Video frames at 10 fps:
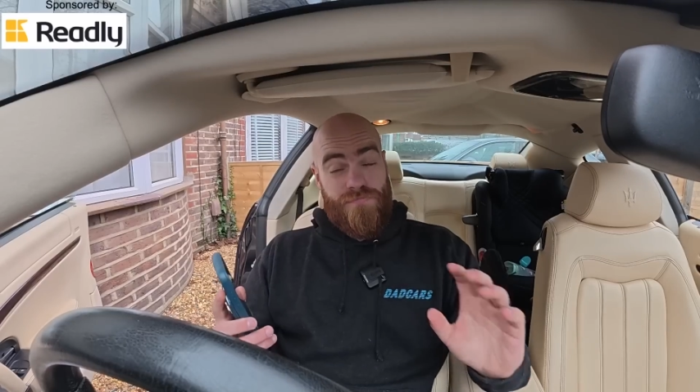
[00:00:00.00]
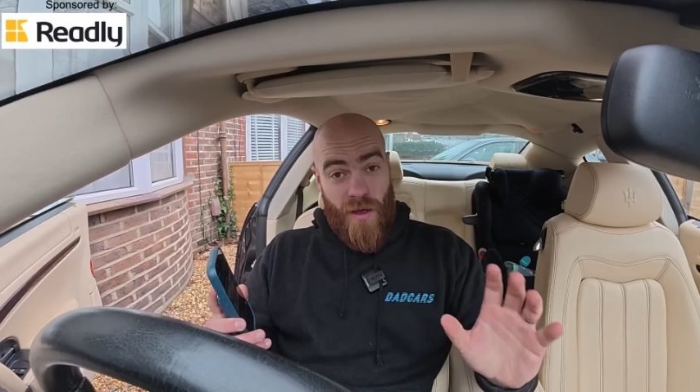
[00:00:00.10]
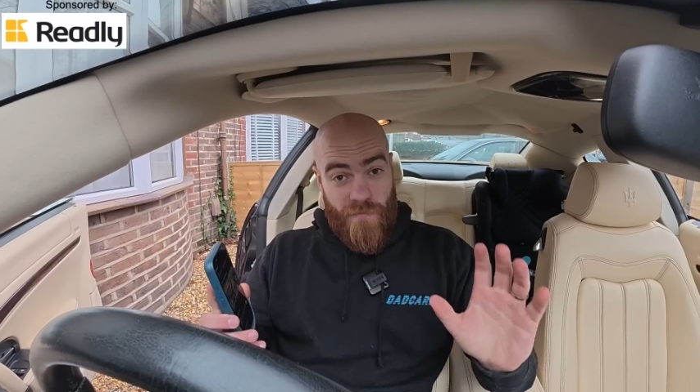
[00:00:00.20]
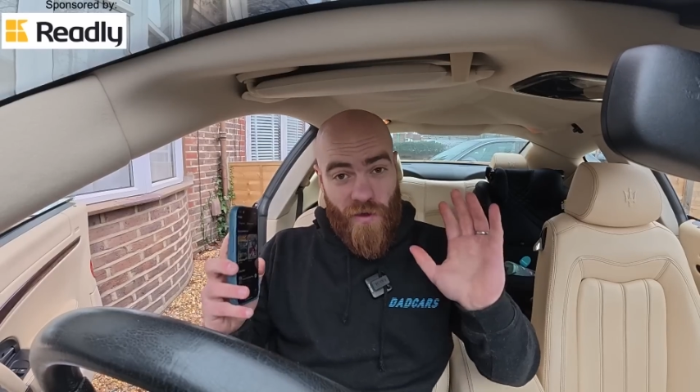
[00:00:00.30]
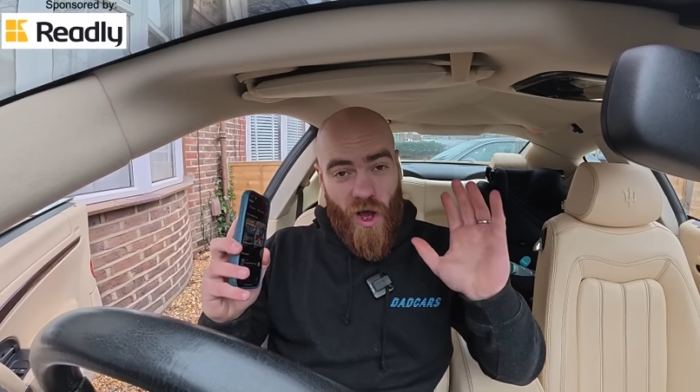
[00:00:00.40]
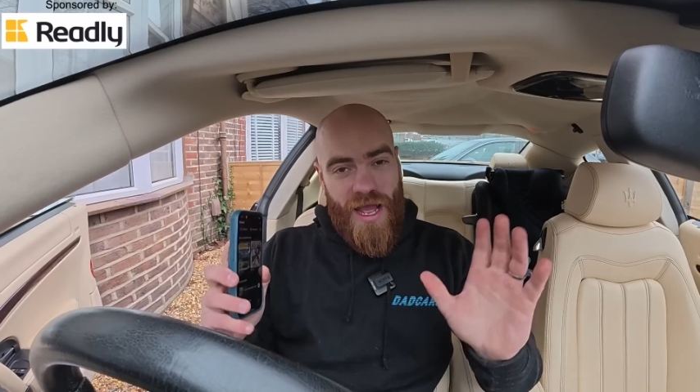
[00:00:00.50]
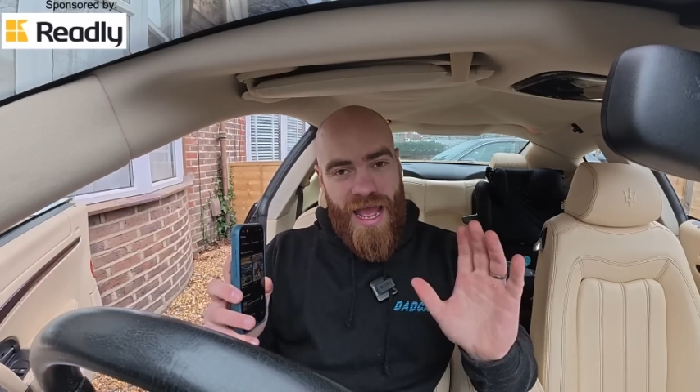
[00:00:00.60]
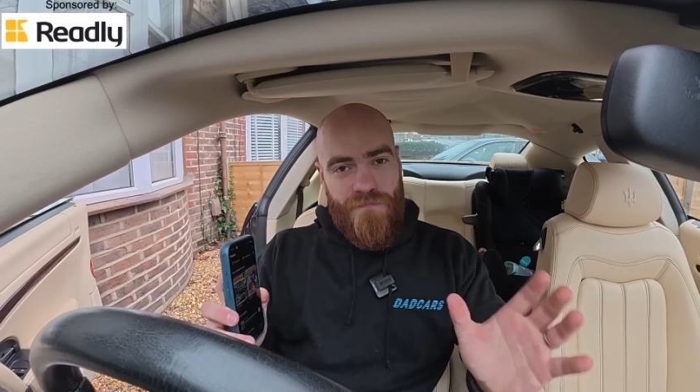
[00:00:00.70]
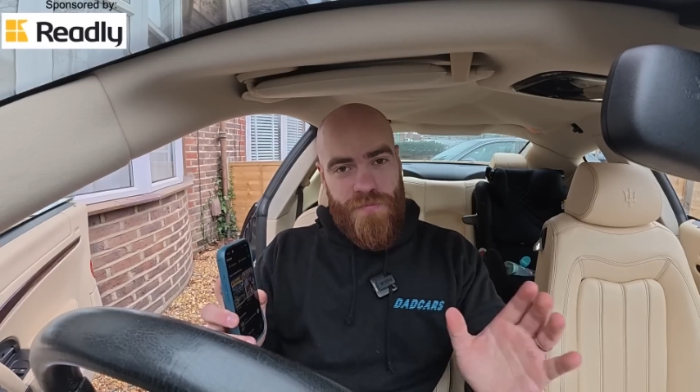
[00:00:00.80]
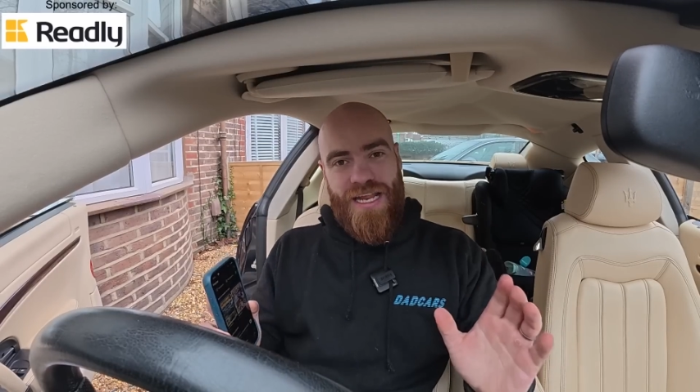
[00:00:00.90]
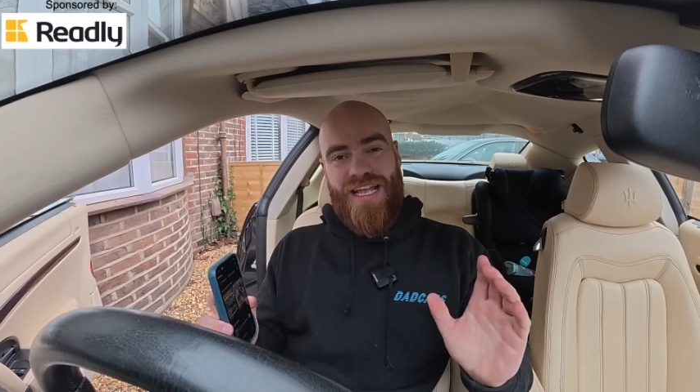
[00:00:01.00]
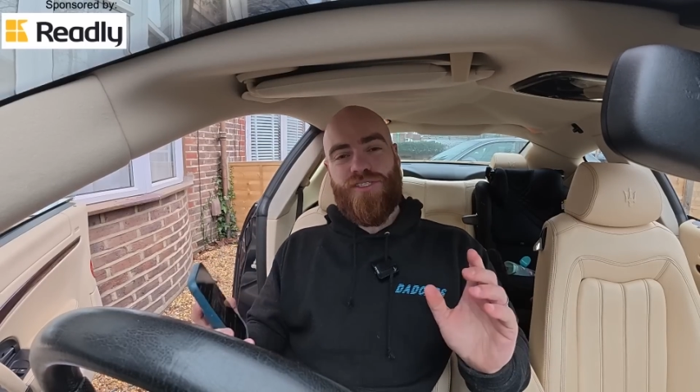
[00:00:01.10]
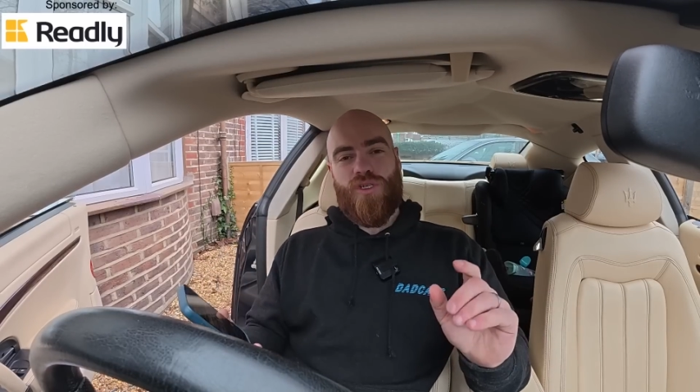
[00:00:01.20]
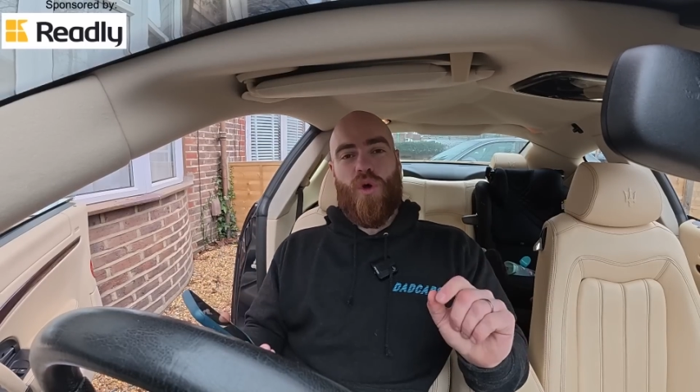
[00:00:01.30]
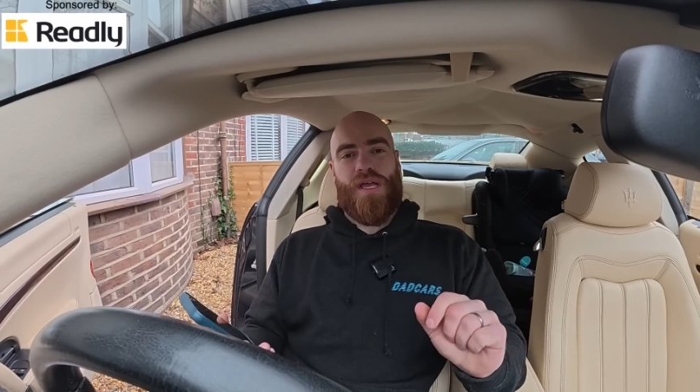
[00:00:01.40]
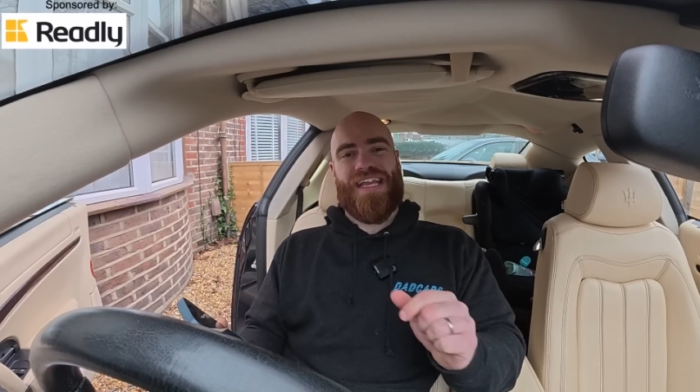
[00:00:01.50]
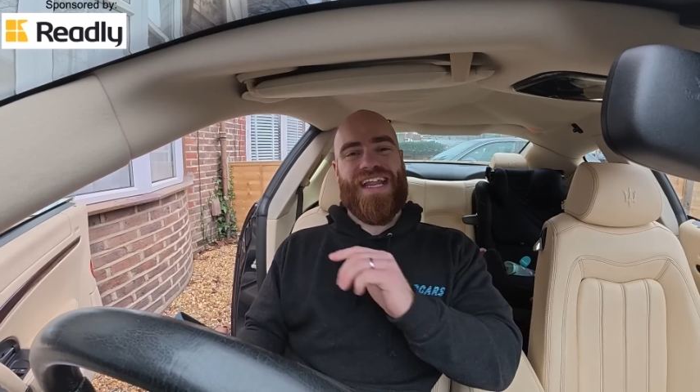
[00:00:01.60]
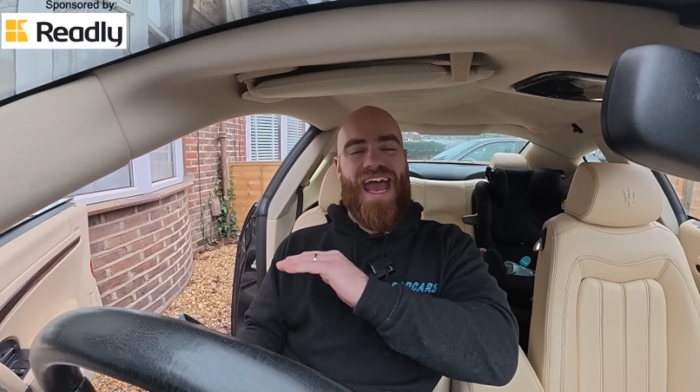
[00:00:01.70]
month, I have been enjoying an